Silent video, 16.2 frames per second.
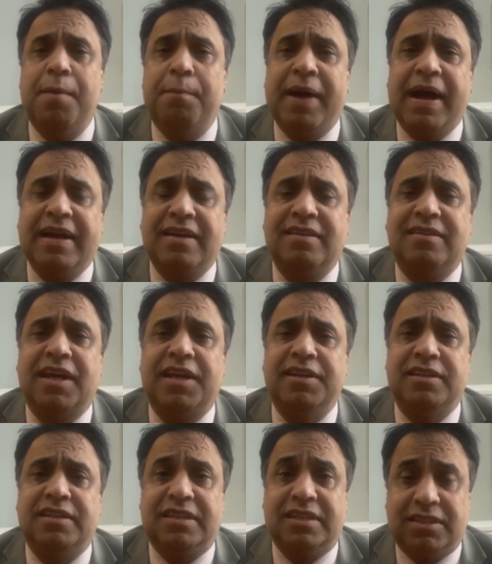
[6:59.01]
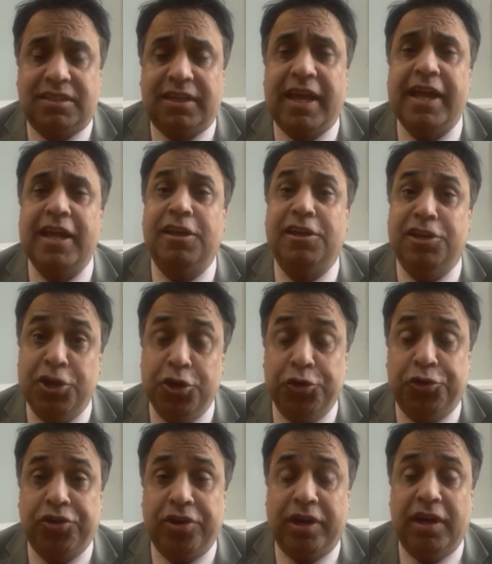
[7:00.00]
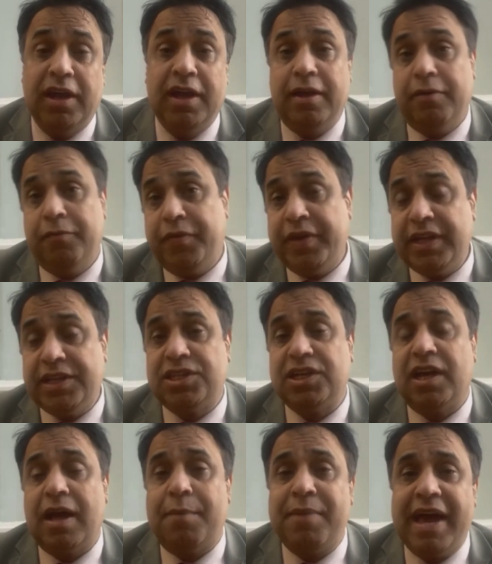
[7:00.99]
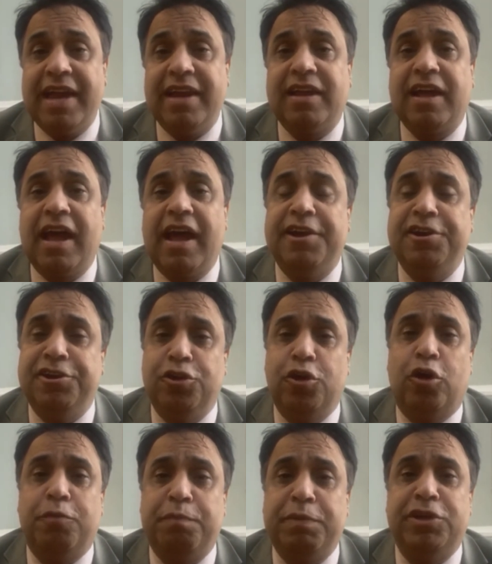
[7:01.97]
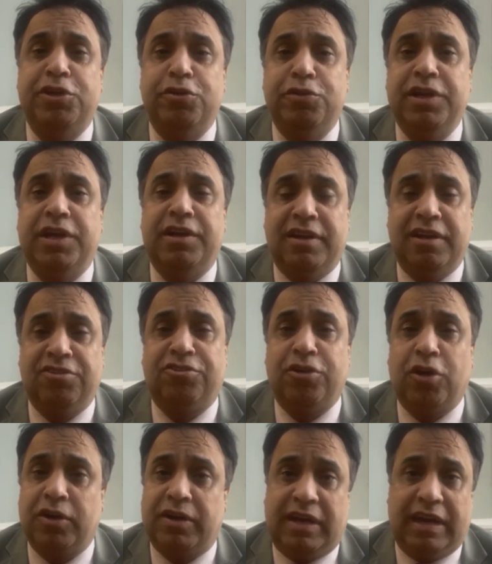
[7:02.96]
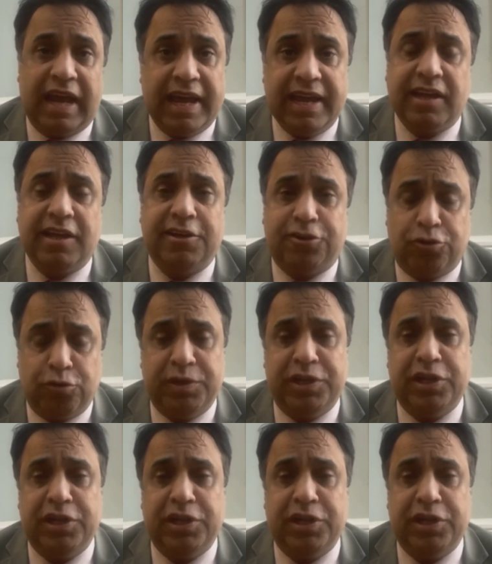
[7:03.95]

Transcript: Pakistan is staying neutral, which America and European Union does not like it, to be